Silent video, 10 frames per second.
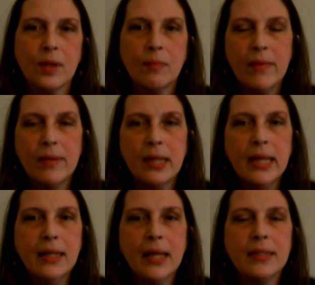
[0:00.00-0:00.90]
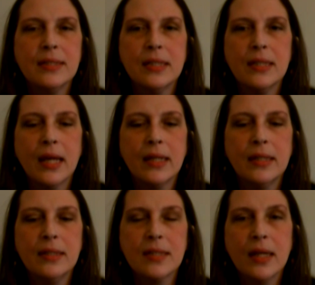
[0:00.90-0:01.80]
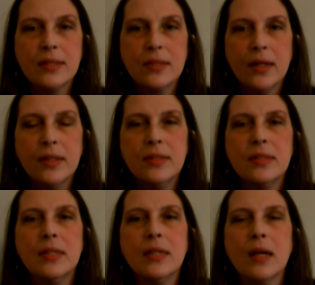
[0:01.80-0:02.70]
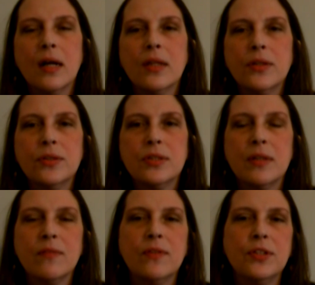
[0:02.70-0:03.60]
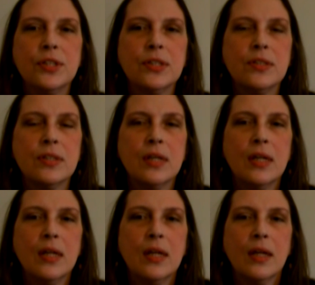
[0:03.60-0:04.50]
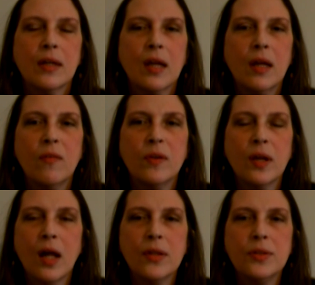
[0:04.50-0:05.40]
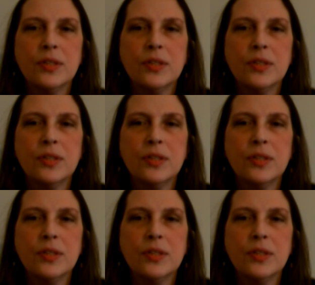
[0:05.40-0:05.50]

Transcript: By the late 1990s, I started seeing colors and visions of uh, the colors